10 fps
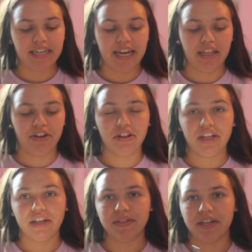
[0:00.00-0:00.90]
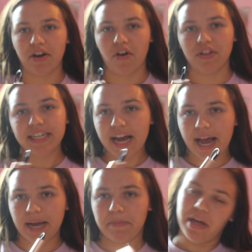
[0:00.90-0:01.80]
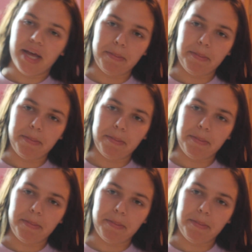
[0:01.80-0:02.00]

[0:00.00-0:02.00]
I literally use it all the time.